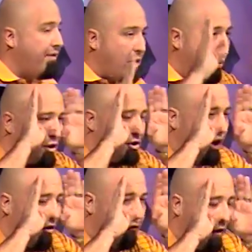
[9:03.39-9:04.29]
that we're
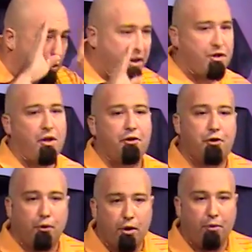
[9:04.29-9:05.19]
so focused on
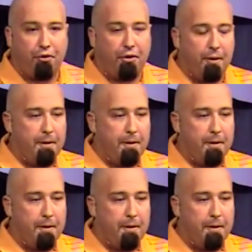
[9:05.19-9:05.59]
truth